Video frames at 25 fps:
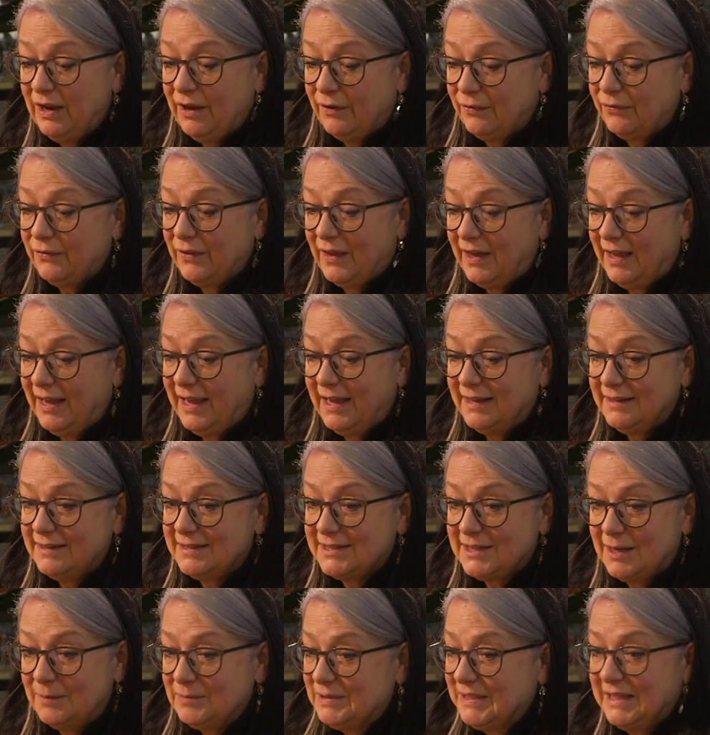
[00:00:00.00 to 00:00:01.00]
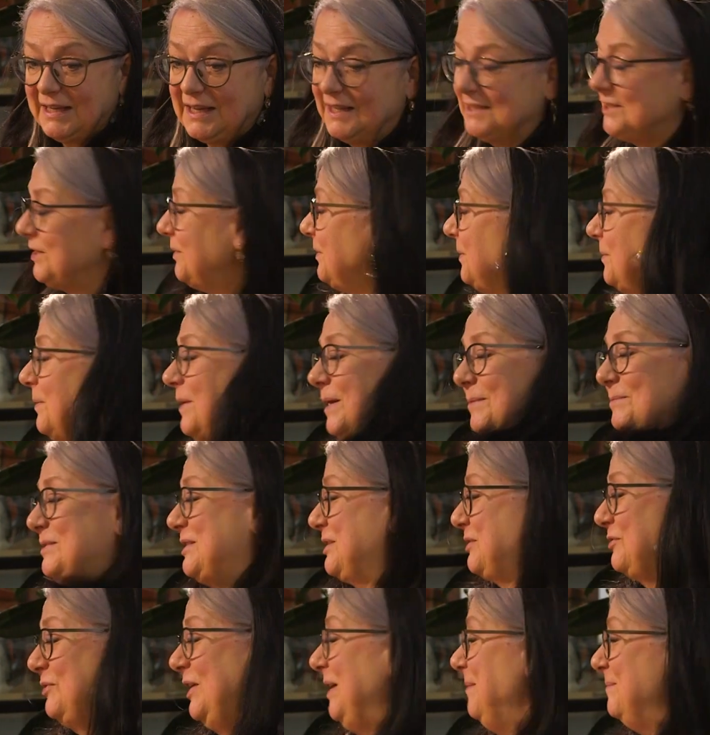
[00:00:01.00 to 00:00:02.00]
enough that I had time to think, I don't know why I'm
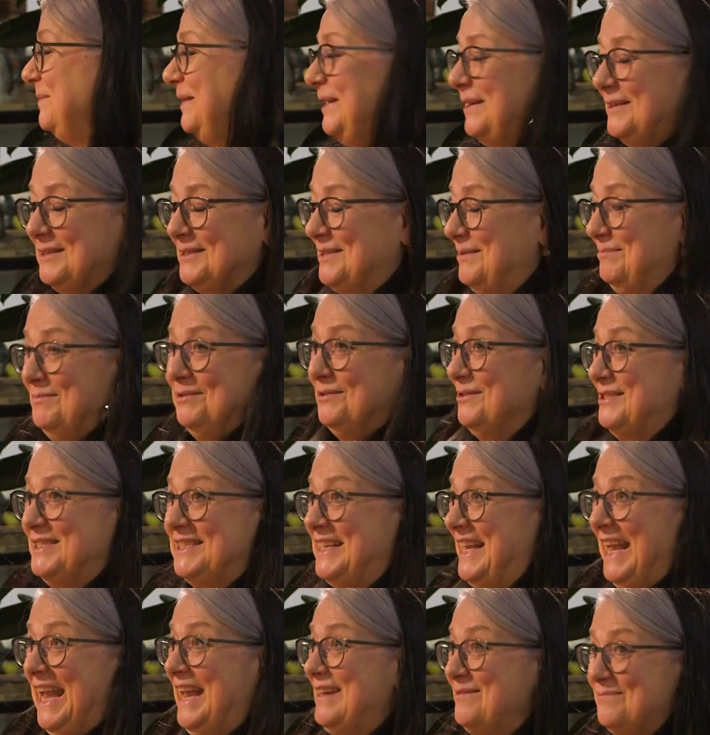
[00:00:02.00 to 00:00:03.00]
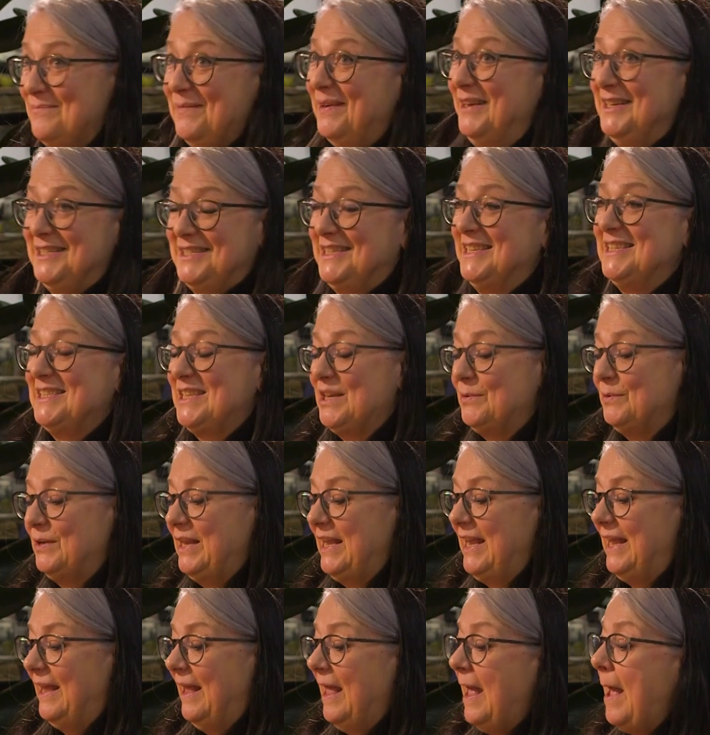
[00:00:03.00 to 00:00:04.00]
screaming, because I'm not scared of mice and there's no one
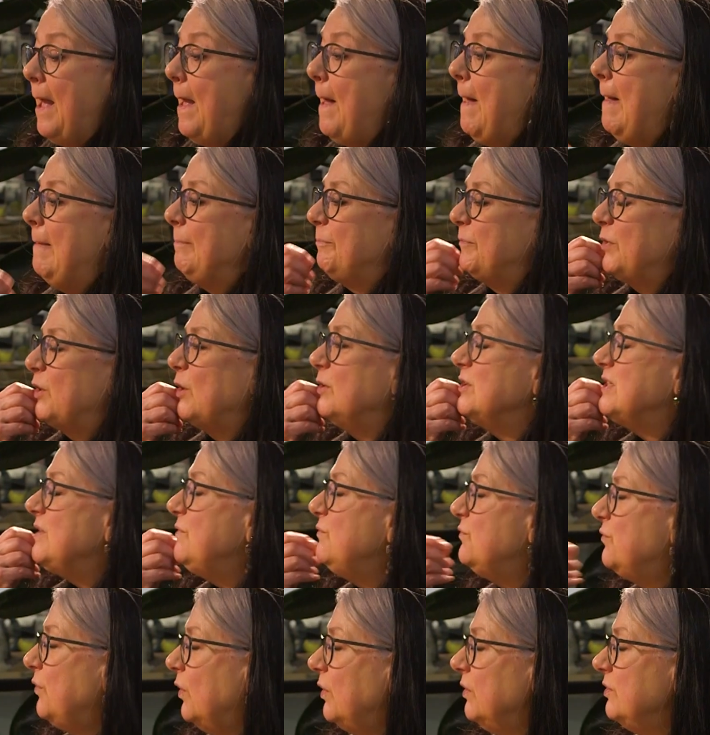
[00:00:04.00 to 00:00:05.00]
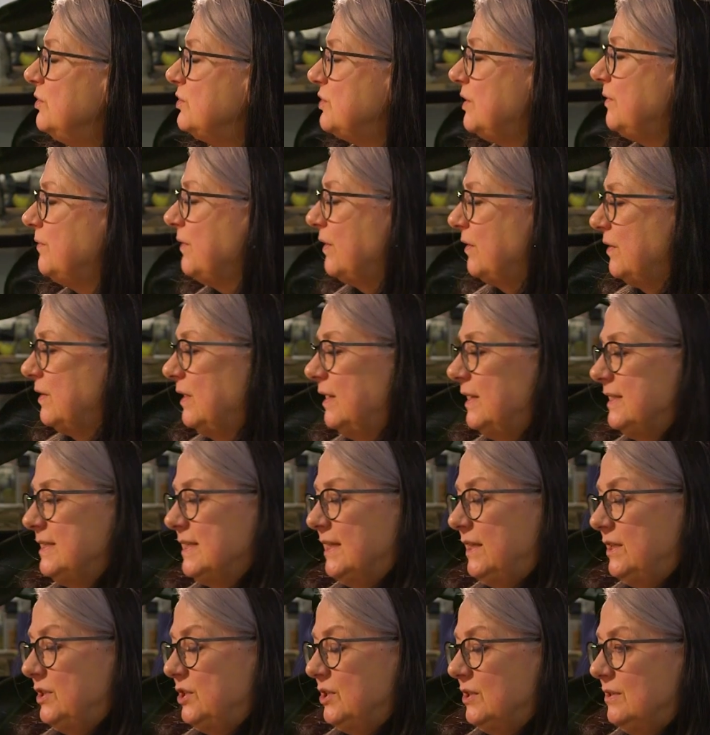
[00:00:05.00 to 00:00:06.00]
here. But those involuntary
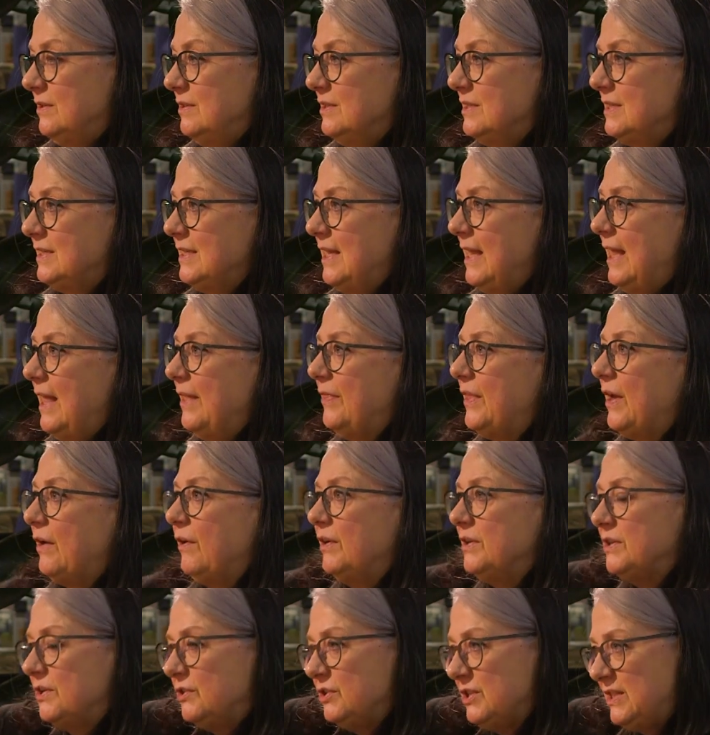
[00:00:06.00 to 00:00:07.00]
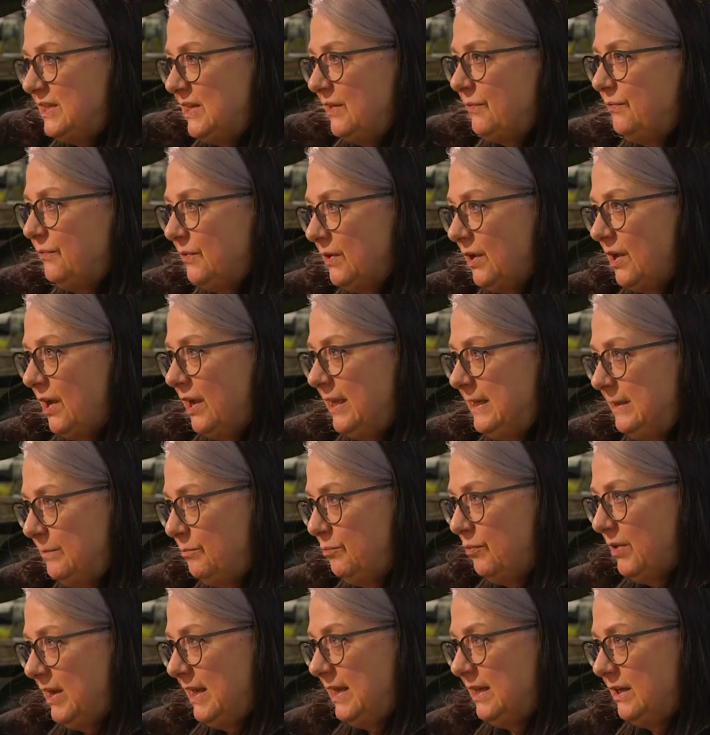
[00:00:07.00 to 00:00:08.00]
vocalizations, they're under a different kind
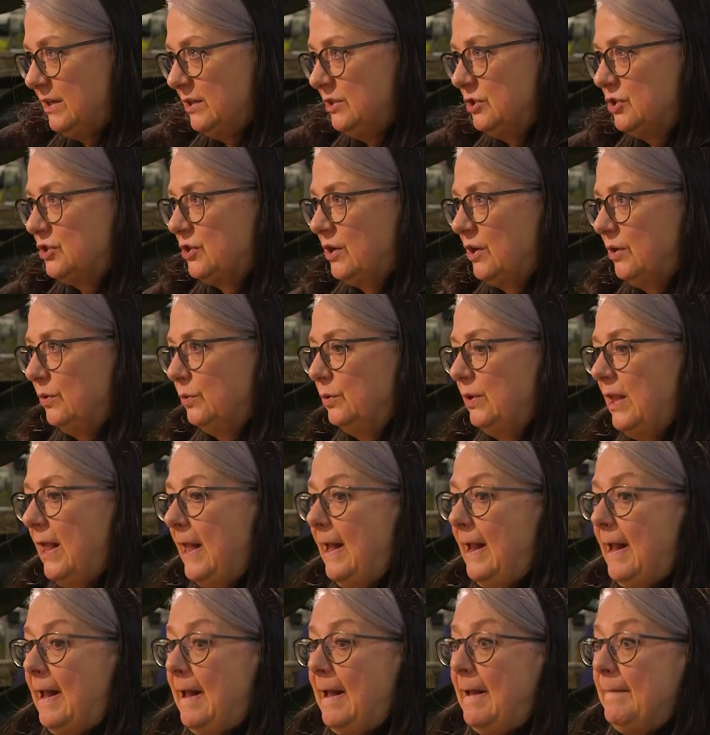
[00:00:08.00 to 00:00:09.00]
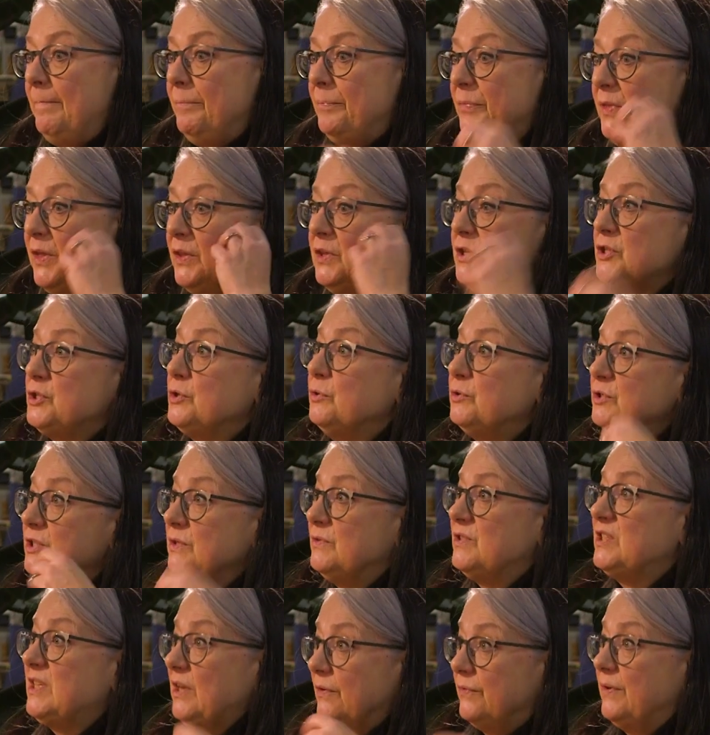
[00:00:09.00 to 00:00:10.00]
of brain control than the sort
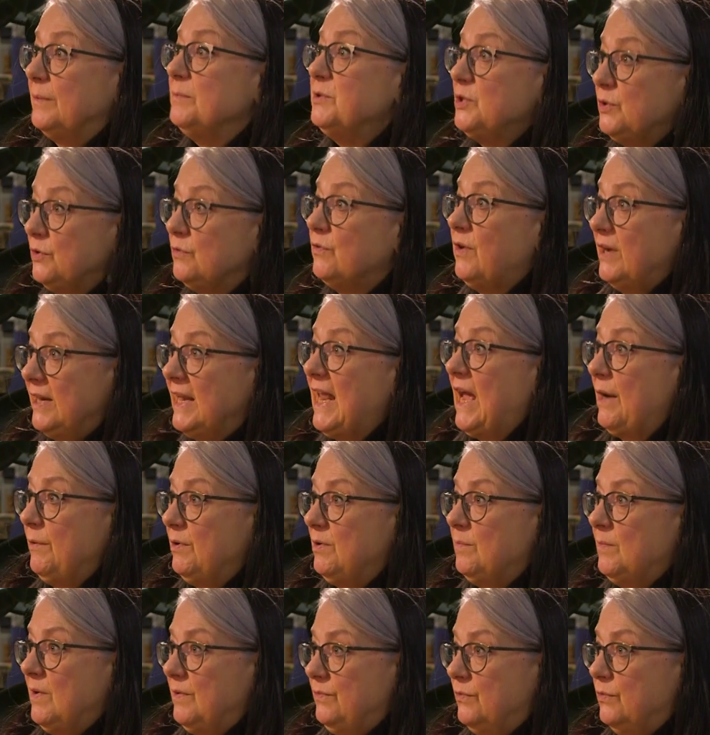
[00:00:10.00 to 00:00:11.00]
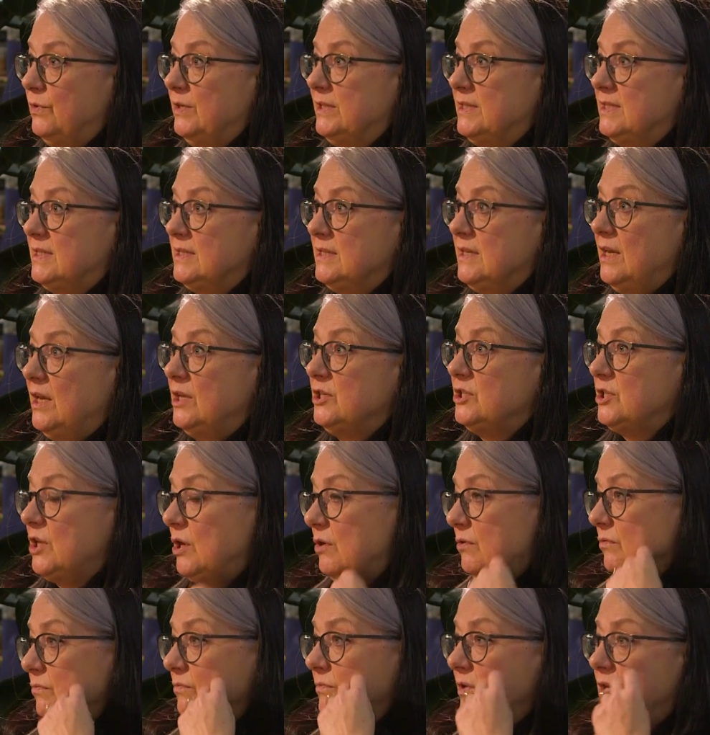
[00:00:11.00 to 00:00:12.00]
of stuff I'm doing right now with my voice.
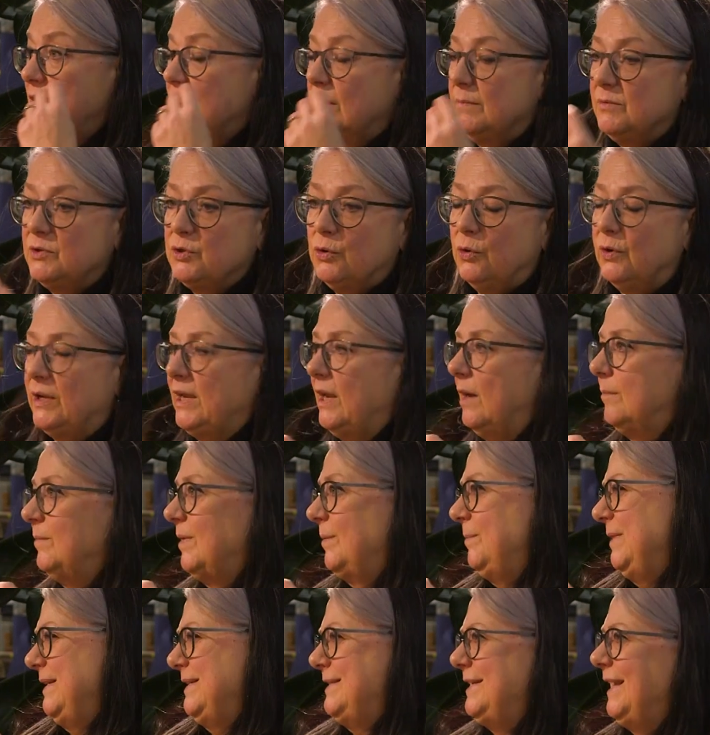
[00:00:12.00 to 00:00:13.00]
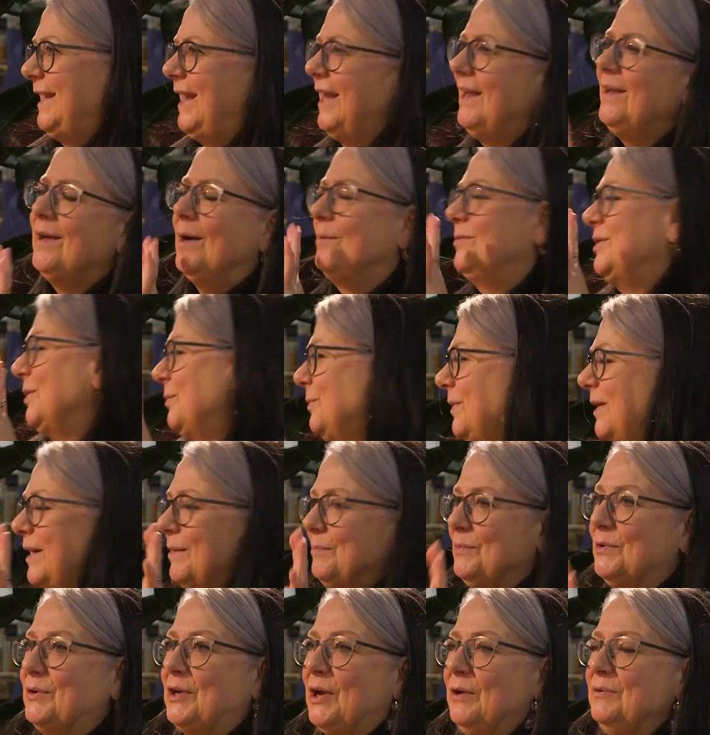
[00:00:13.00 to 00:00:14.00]
So, I'm talking, I might be singing. Oh, don't worry,
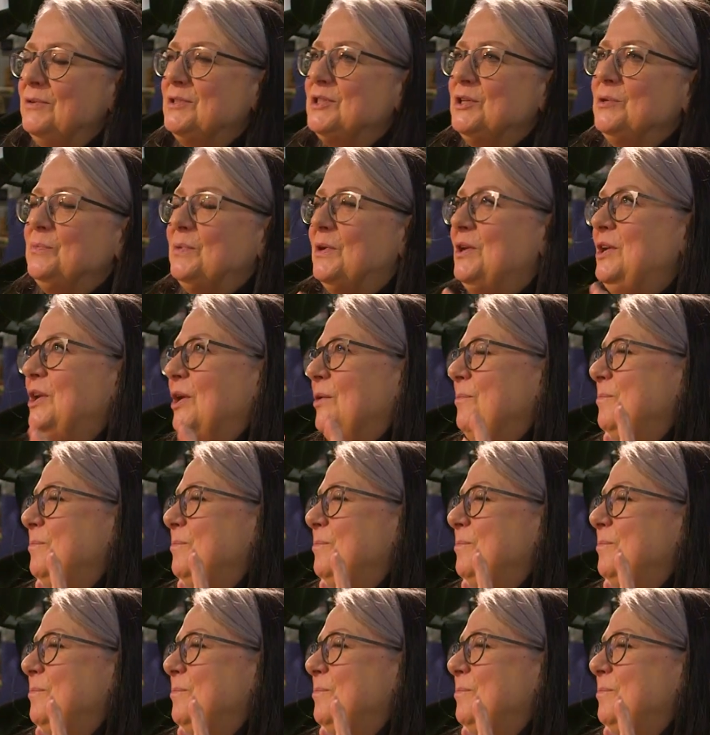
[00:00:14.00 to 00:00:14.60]
I'm not going to. But,